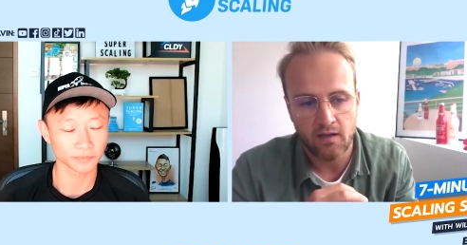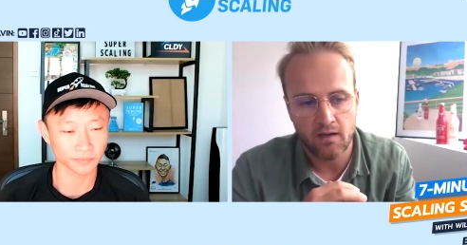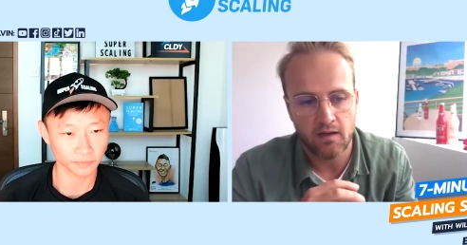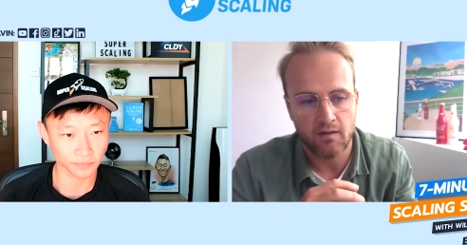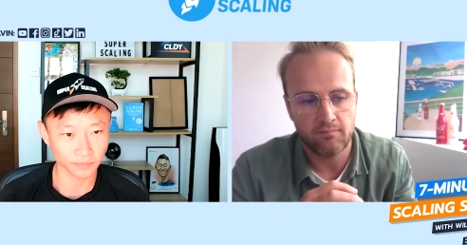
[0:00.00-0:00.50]

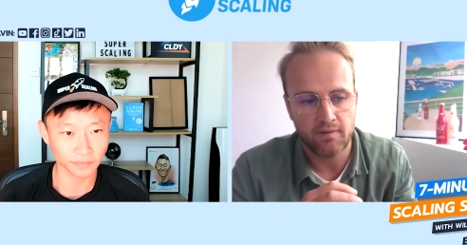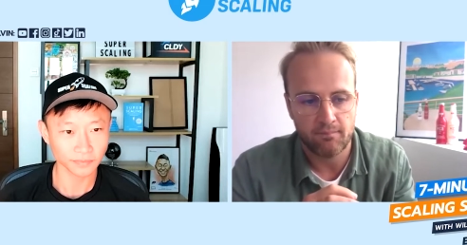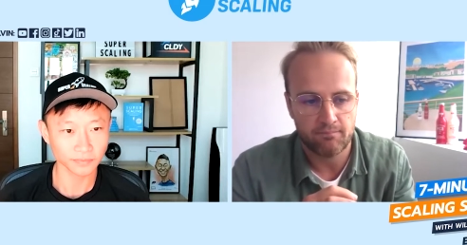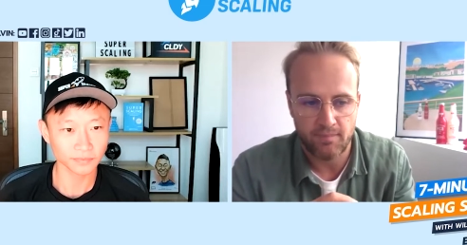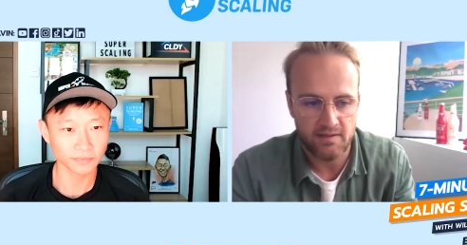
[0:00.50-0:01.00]
Speaker 1: Um,
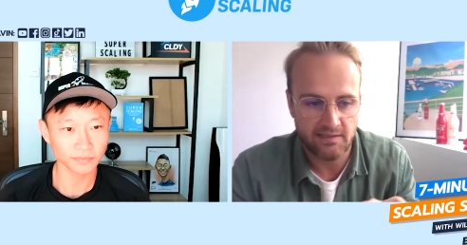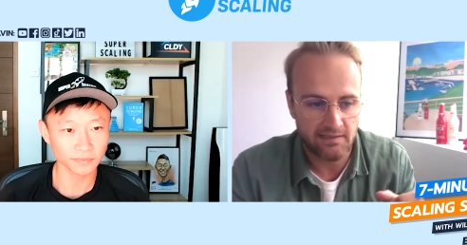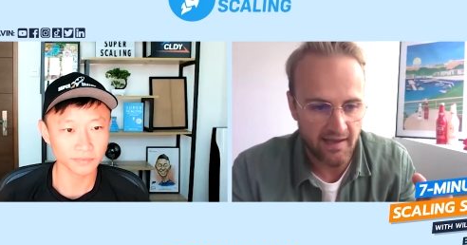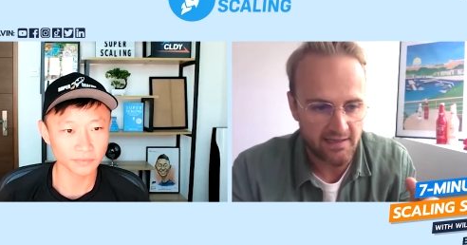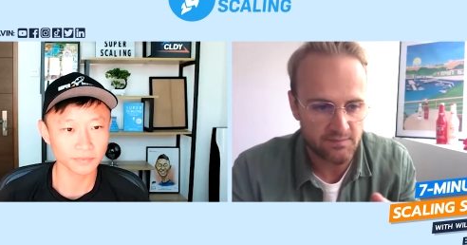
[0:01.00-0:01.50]
they're
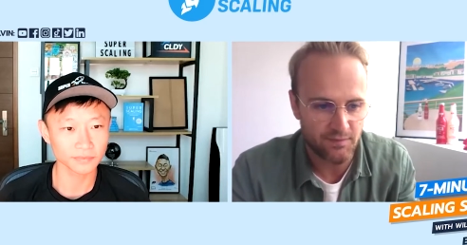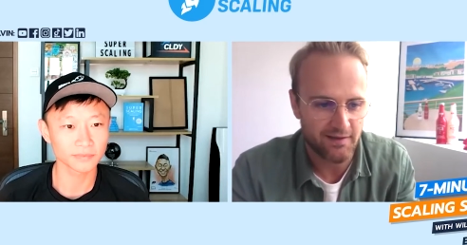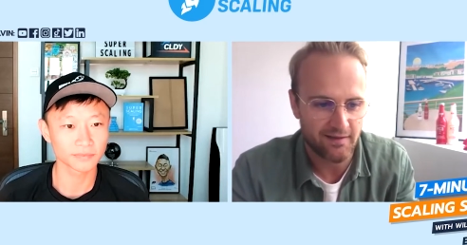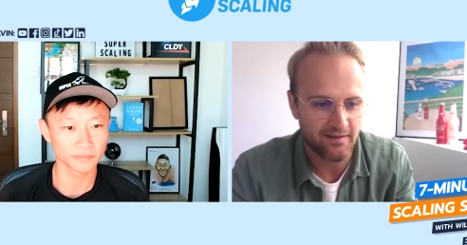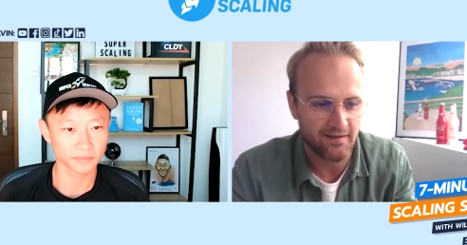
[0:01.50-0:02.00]
basically expert.
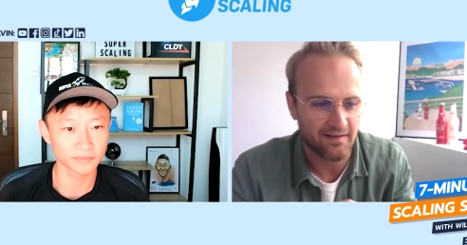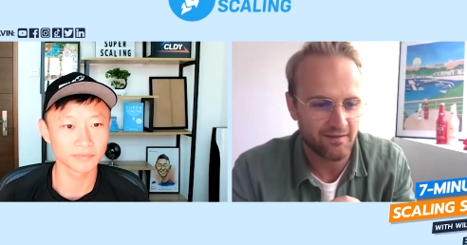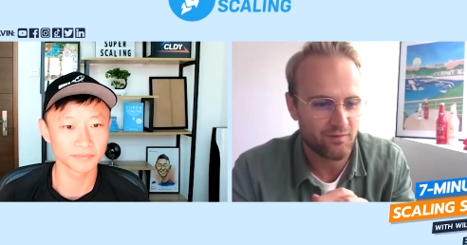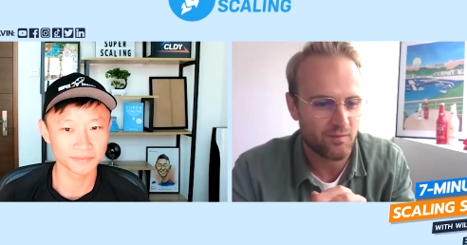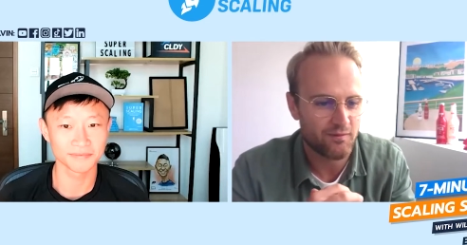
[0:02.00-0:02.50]
They're, they,
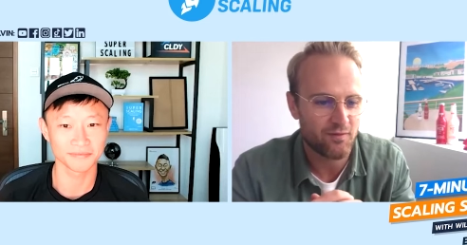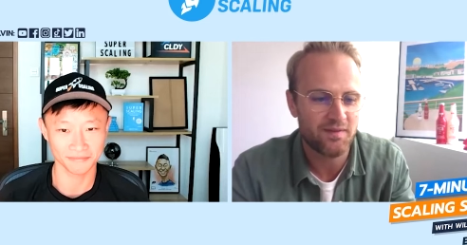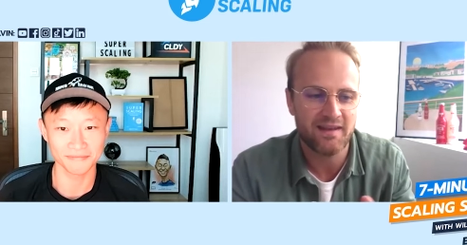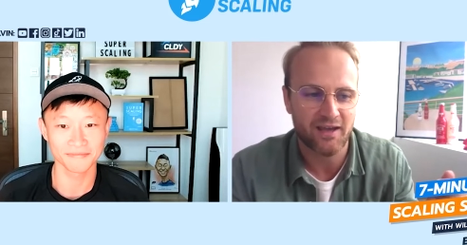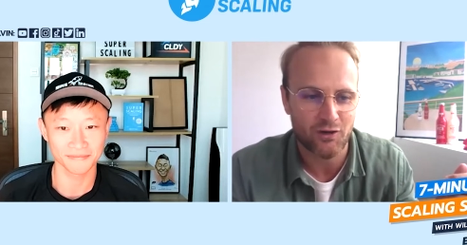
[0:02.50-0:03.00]
they, for me, for
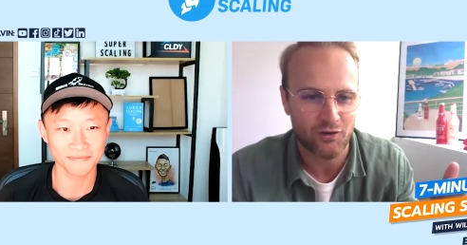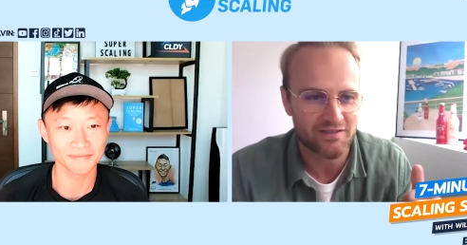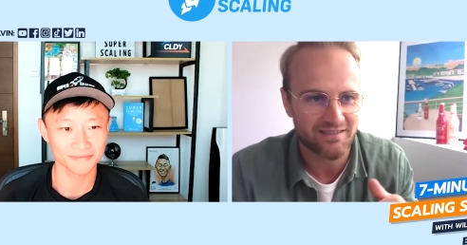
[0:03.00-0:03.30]
me, they're cooks.